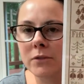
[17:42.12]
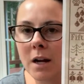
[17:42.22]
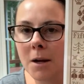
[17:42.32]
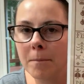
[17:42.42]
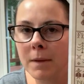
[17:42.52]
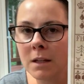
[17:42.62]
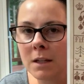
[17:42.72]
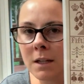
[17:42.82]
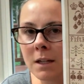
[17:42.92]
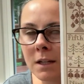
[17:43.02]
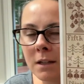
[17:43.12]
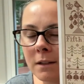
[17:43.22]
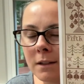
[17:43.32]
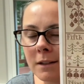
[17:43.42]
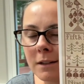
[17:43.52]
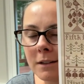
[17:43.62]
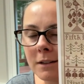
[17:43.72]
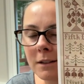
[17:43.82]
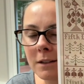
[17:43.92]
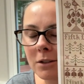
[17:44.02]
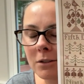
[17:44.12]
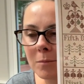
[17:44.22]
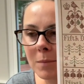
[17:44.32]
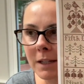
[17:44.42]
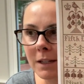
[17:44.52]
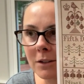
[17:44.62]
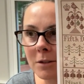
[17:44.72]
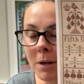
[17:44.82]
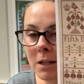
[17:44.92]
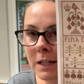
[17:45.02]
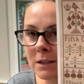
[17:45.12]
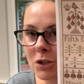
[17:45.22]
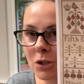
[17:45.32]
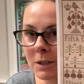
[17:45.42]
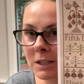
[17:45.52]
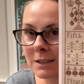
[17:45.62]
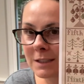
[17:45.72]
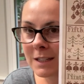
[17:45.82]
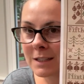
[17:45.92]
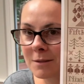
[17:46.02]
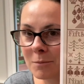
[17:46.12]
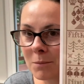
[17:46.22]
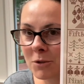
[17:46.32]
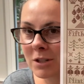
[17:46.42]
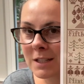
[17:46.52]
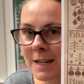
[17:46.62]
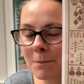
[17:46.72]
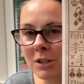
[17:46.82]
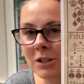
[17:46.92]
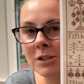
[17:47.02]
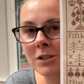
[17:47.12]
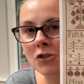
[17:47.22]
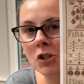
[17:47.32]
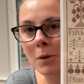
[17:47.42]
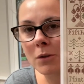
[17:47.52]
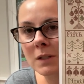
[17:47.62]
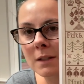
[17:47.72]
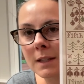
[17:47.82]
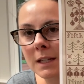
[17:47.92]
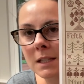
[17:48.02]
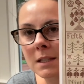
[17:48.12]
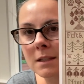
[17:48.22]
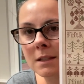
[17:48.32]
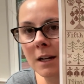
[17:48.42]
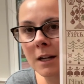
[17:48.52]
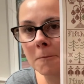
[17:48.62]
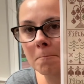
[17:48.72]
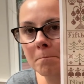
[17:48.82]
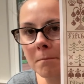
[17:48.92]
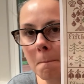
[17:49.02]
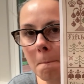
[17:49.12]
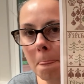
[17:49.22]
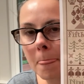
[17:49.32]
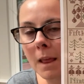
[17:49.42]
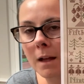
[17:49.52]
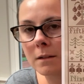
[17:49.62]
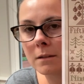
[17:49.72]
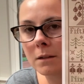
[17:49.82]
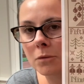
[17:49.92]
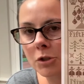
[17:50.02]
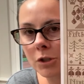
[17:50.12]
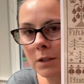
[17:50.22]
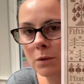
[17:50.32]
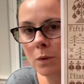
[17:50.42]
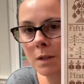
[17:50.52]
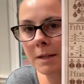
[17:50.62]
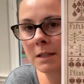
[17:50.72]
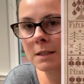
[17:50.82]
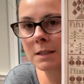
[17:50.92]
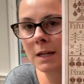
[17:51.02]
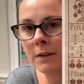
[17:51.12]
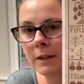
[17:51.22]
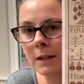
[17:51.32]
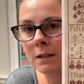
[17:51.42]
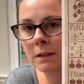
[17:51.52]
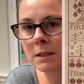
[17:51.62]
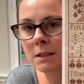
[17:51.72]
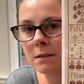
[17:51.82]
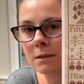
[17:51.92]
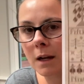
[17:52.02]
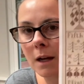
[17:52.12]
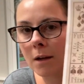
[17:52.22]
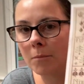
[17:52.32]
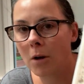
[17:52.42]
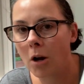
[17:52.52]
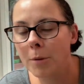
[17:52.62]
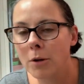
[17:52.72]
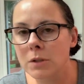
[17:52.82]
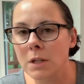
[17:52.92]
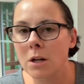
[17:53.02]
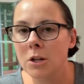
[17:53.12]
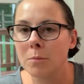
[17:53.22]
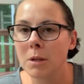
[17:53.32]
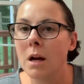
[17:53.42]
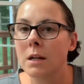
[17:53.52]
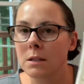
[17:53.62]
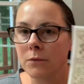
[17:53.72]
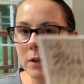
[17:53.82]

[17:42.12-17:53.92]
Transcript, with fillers: from, oh, I'm blanking on it, Paulette Stewart, yes, Plum Street Samplers. She posted this, um, originally as ornaments, and then it's um, all posted on her blog as a